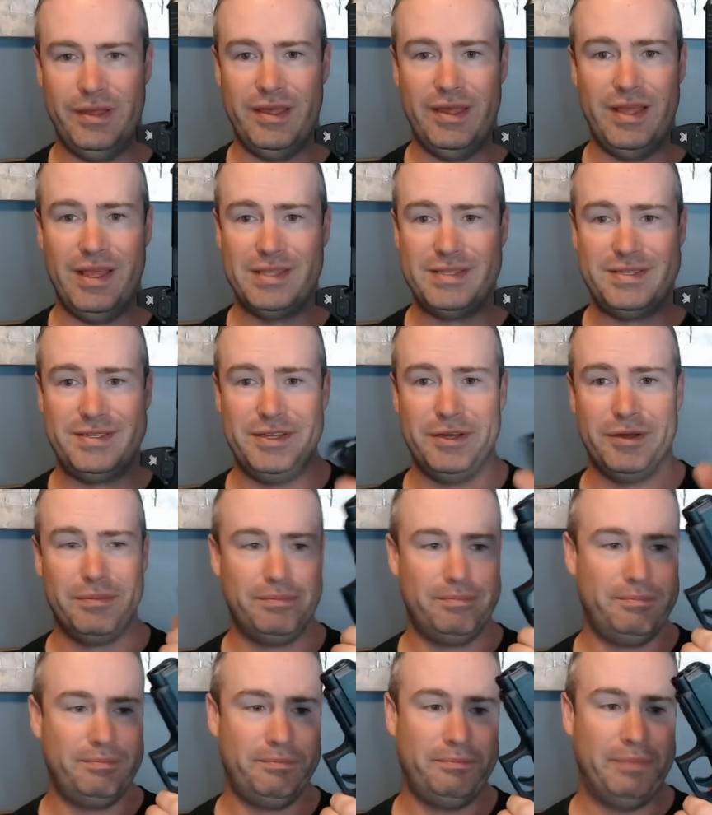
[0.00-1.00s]
still
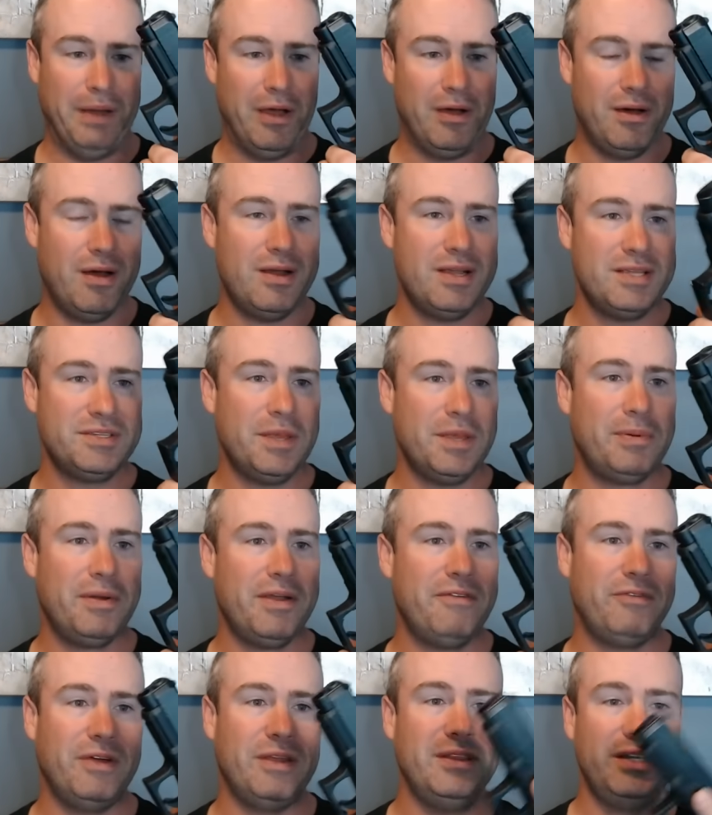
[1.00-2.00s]
honestly pretty
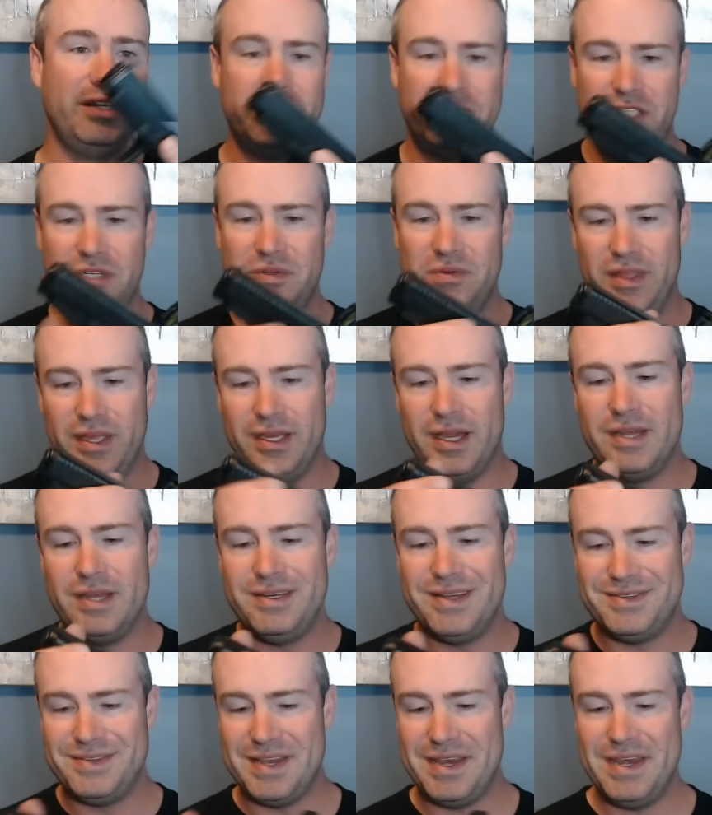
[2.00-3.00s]
friendly to shoot. The gun
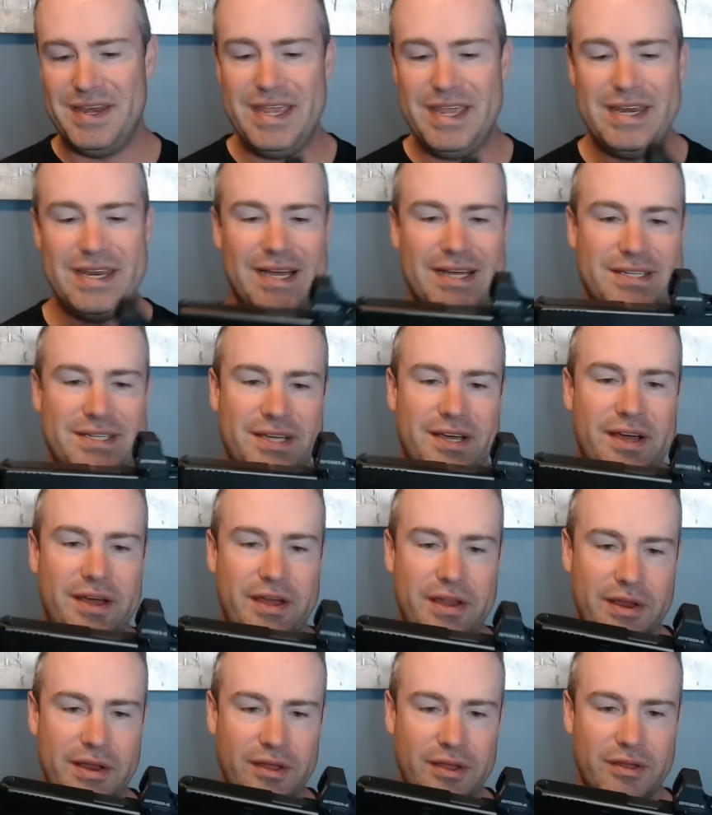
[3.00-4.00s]
doesn't need a
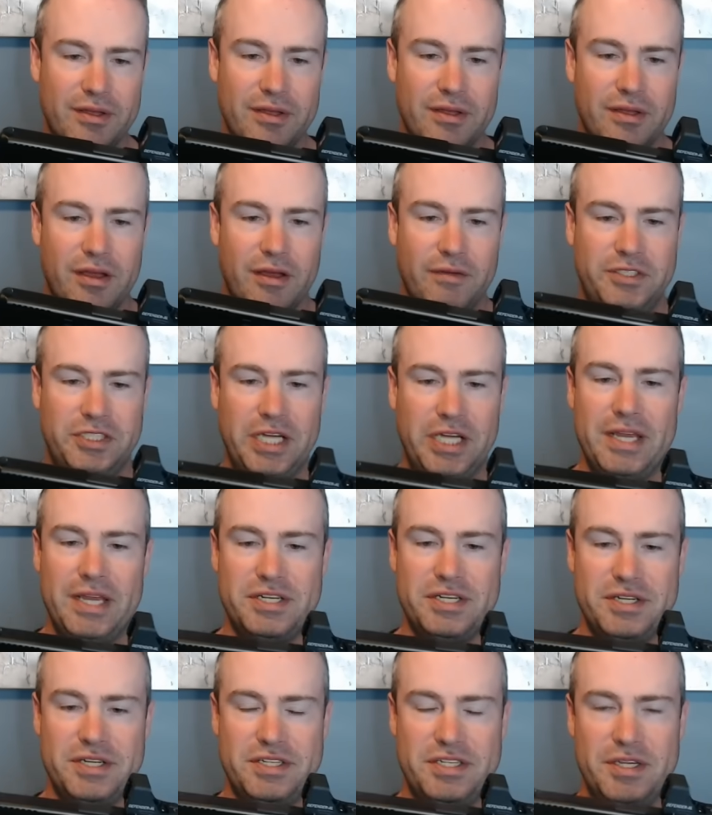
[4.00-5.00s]
ton of
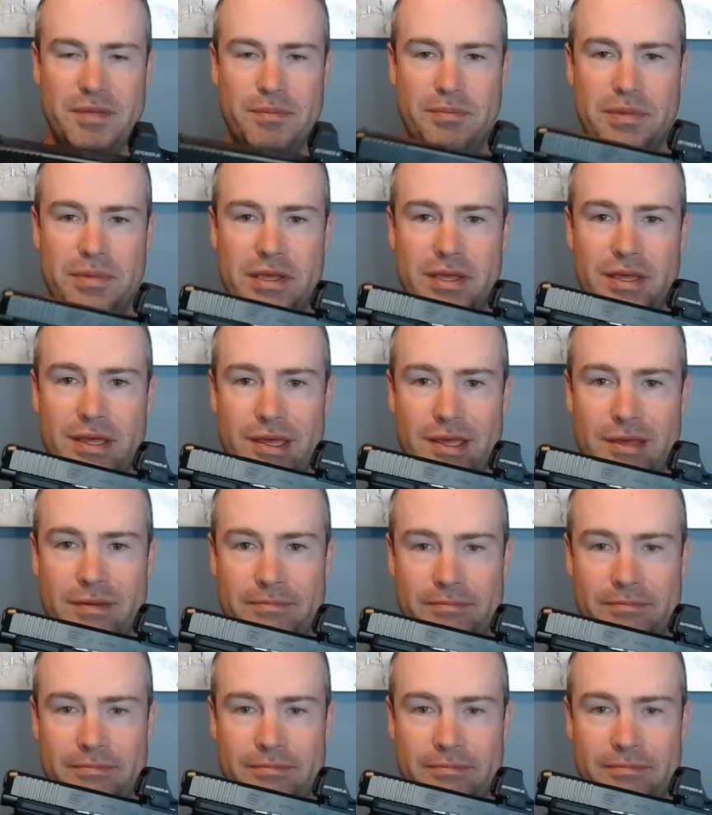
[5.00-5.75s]
changes to be